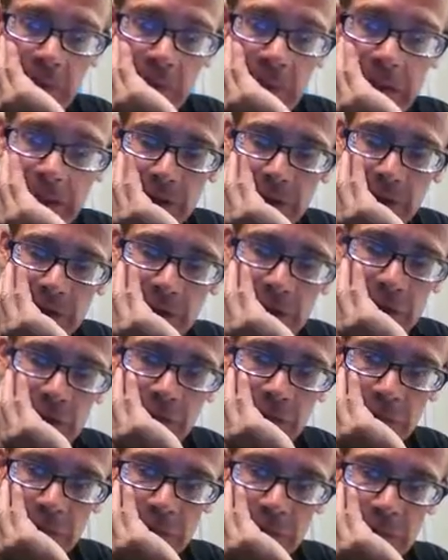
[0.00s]
be aware of
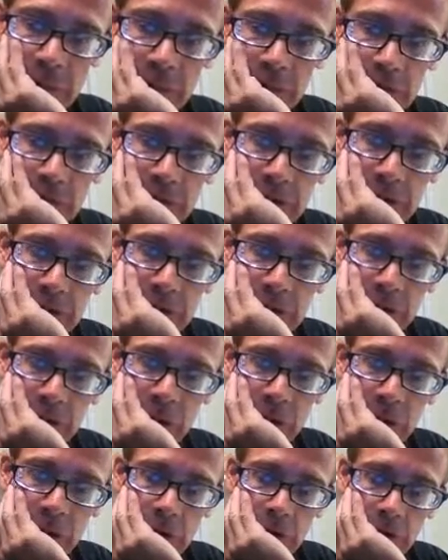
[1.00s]
this, but this was a
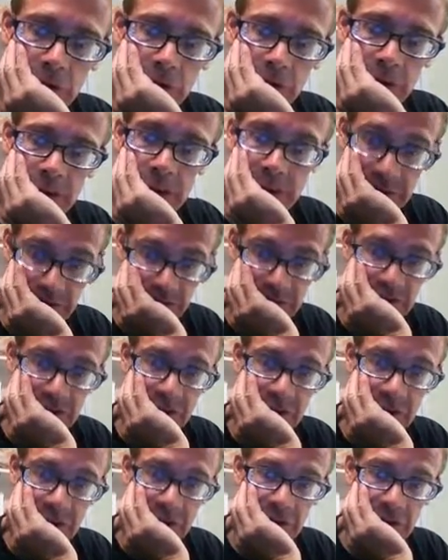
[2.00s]
troll. At
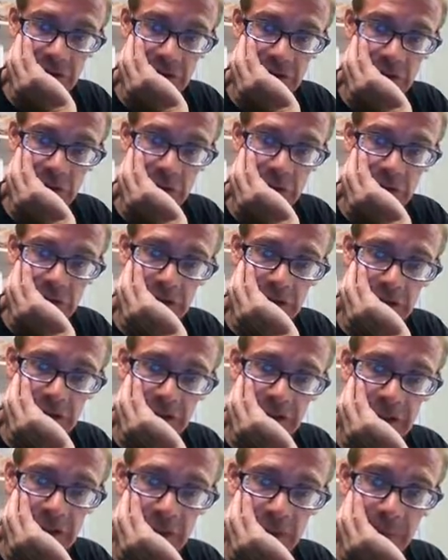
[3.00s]
least I thought she
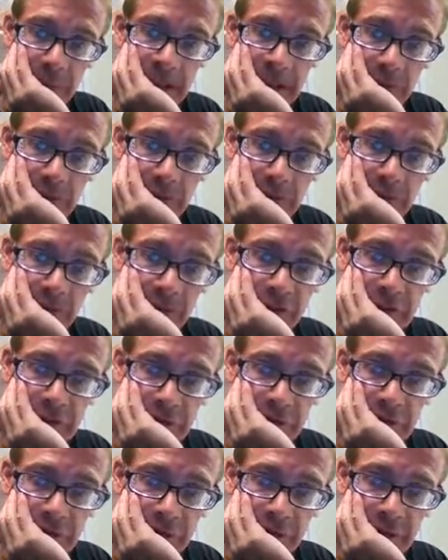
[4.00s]
was. I had to ban her from
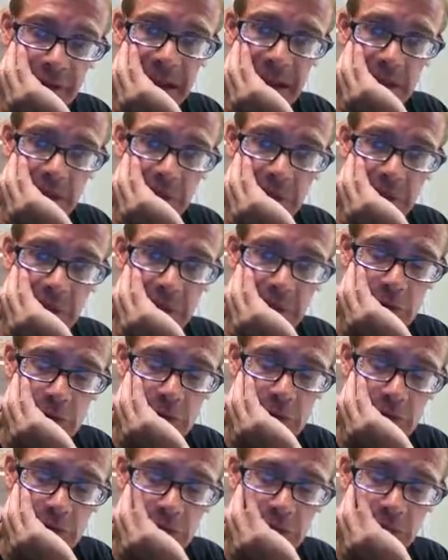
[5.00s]
Facebook, ban her from
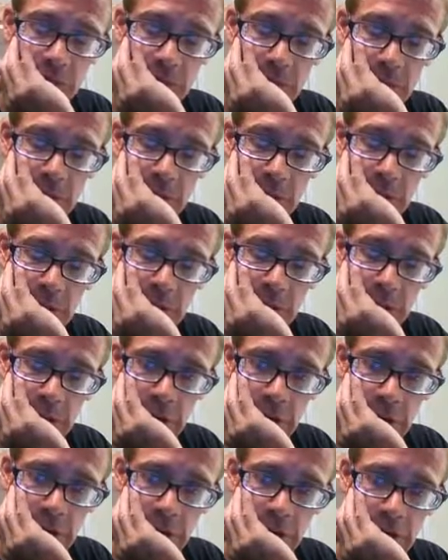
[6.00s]
YouTube.
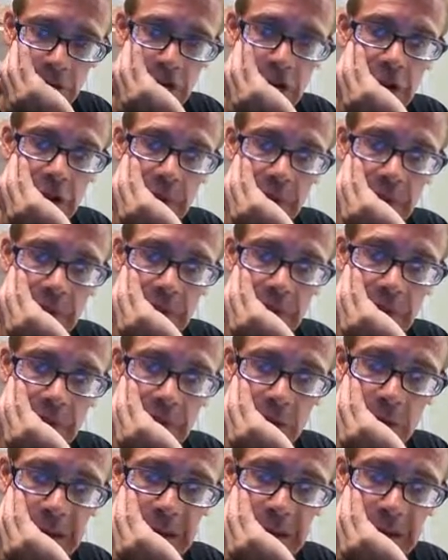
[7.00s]
She came up with
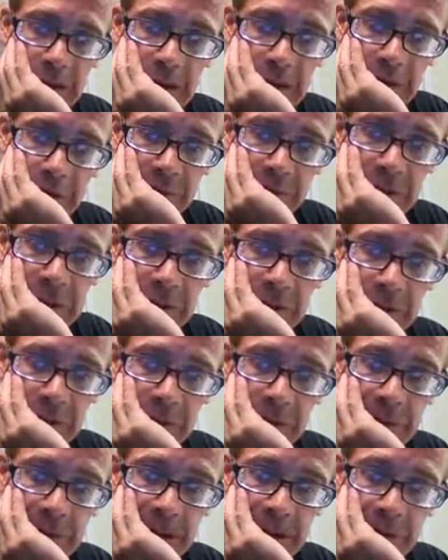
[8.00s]
new ideas,
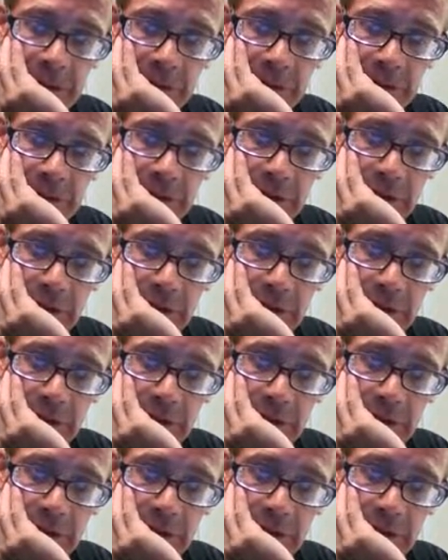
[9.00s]
messaged me,